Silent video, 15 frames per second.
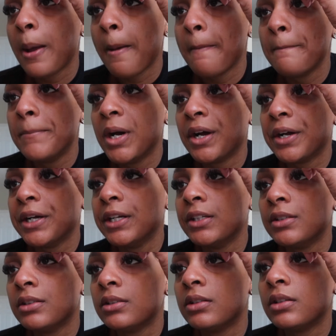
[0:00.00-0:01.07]
But
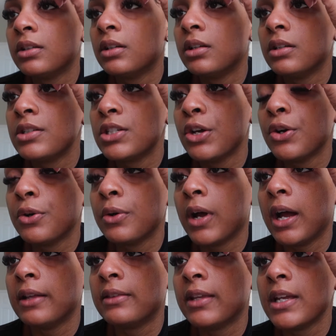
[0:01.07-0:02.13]
so
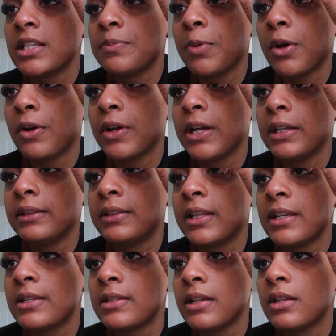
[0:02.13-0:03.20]
at this point,
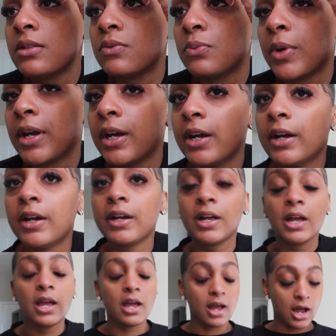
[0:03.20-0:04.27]
this is where
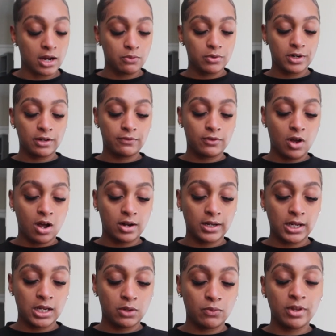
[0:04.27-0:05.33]
I would have gone
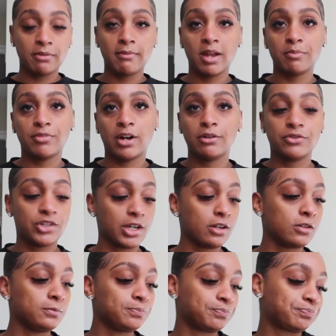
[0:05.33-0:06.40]
in with my brow gel,